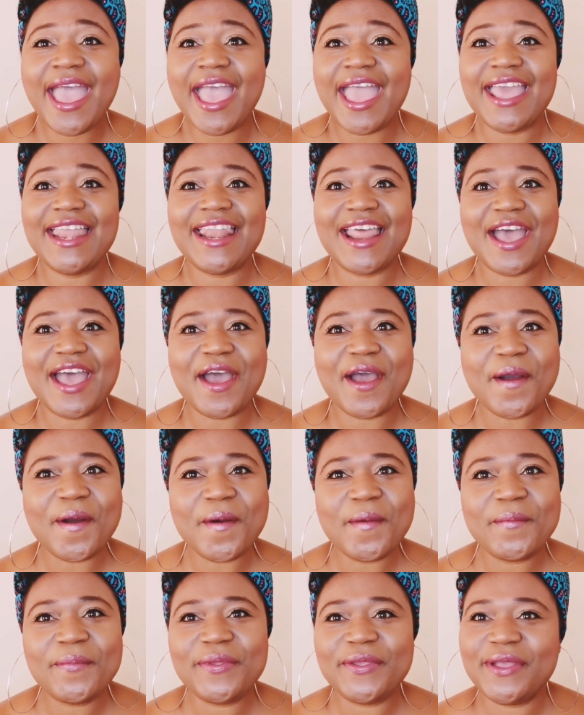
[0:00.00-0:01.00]
and I
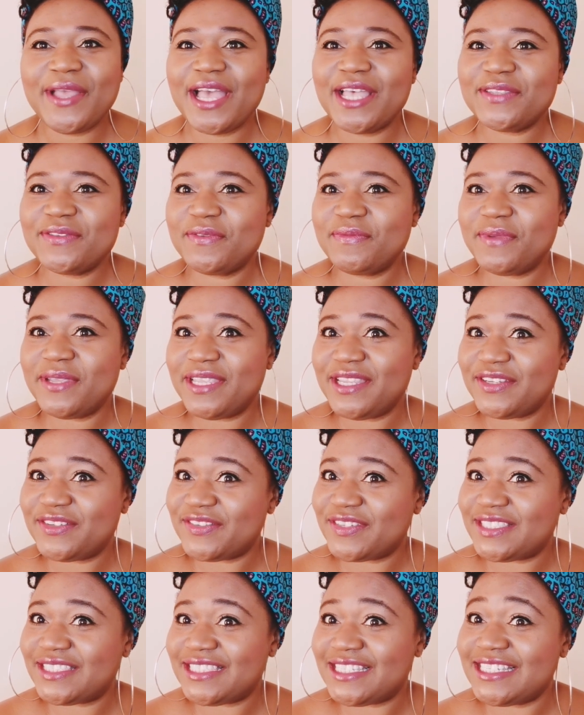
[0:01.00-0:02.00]
hope you guys will be
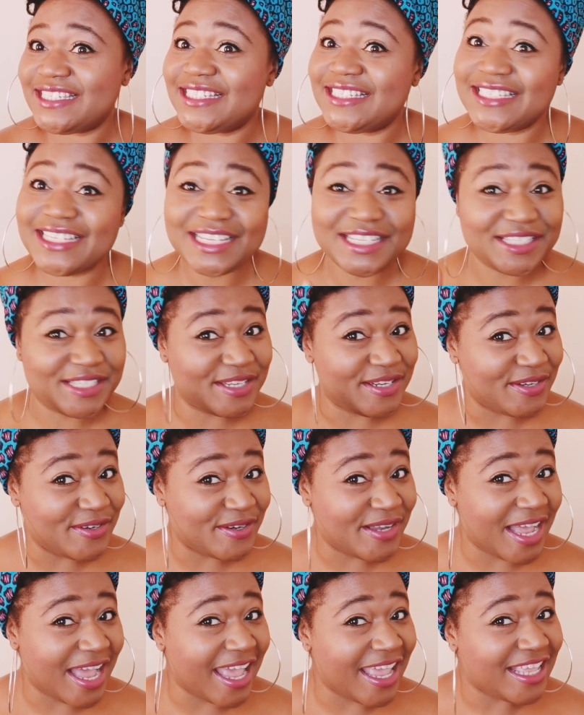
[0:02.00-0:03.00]
interested to
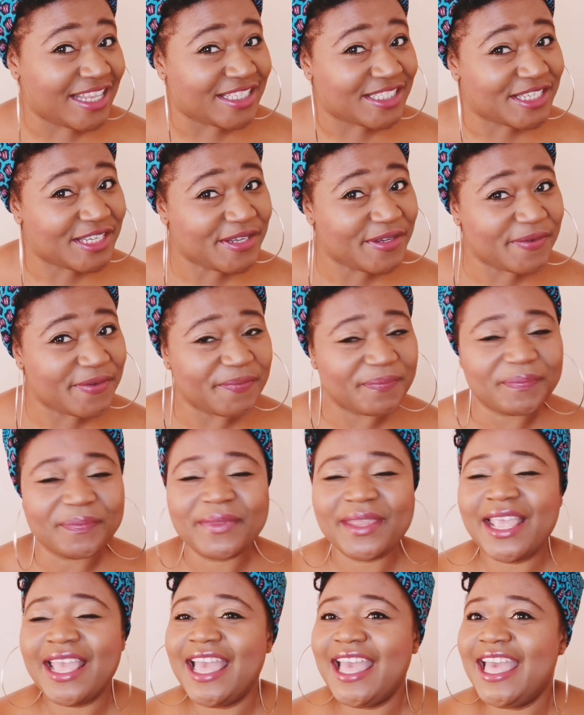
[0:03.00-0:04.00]
look at it too.
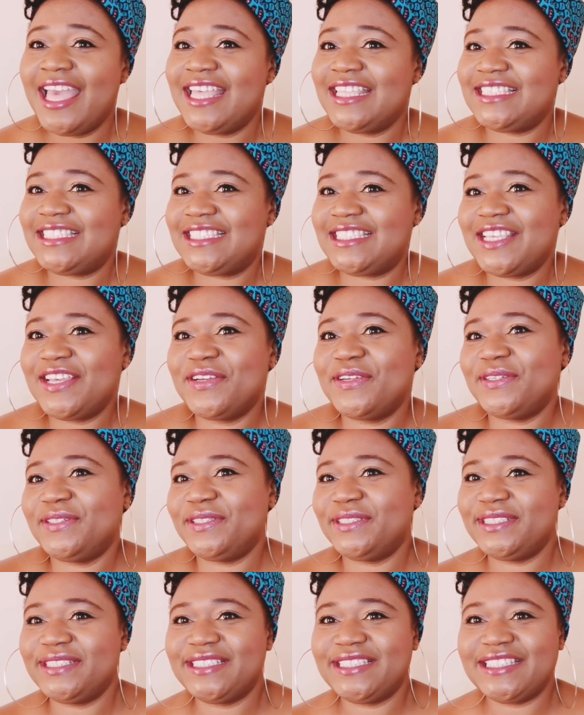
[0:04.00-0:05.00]
So
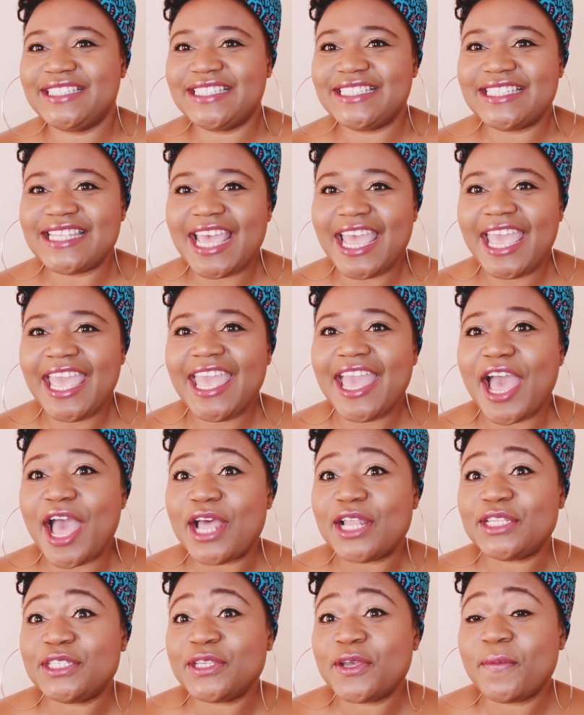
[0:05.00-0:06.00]
today
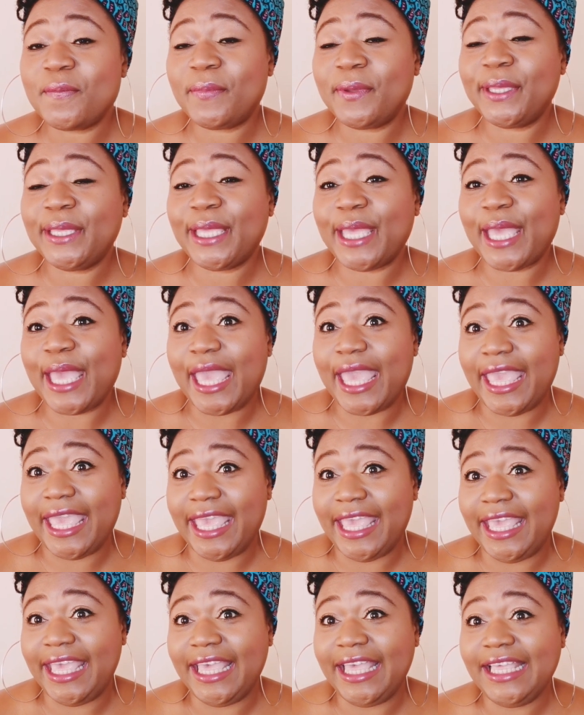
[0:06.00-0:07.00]
our topic
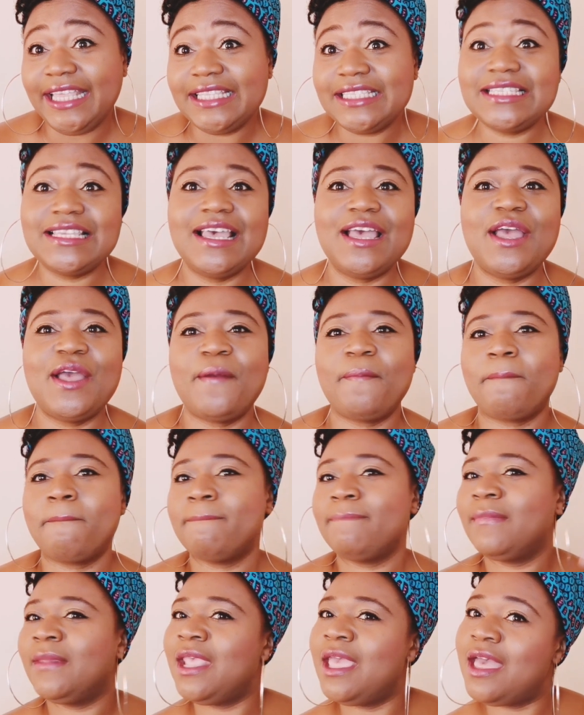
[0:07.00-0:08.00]
is
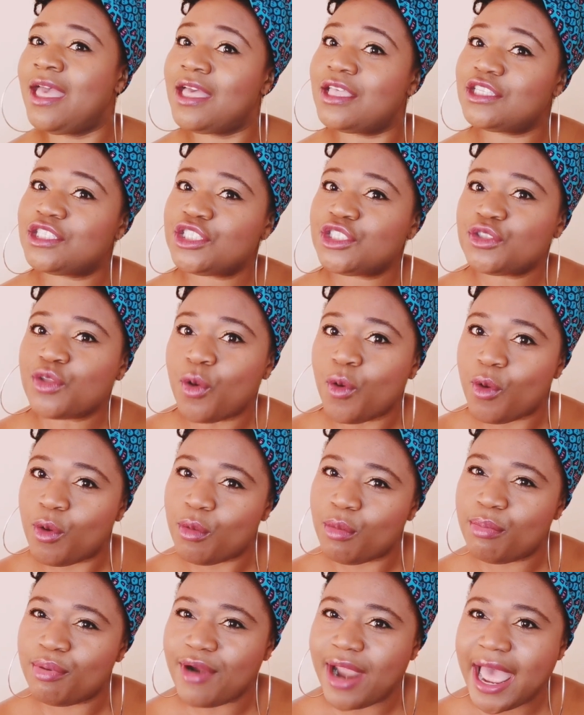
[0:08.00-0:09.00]

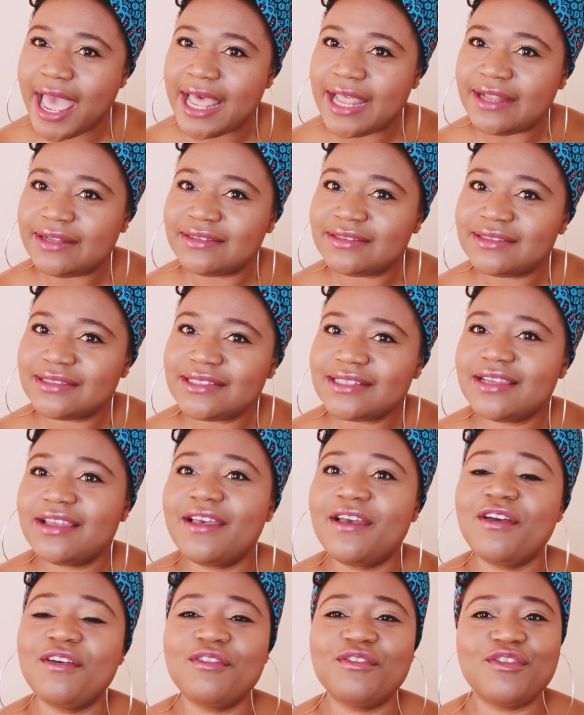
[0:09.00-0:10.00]
store brand
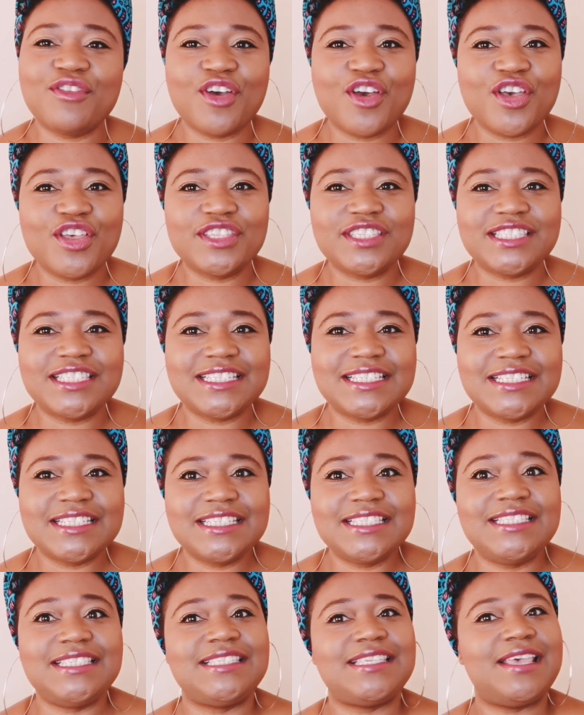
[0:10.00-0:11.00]

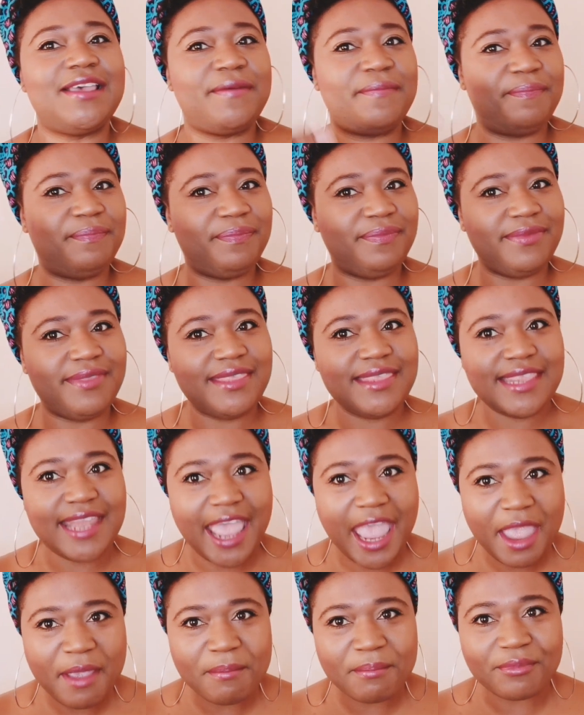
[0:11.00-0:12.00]
versus
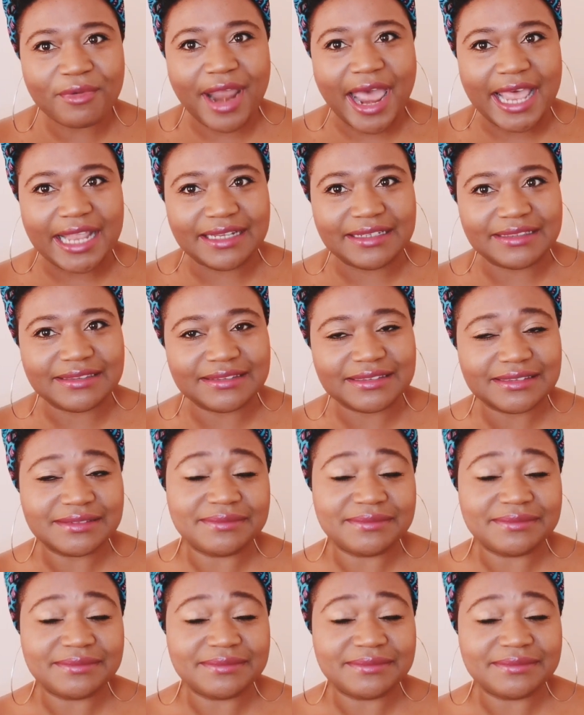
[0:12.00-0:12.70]
name brand.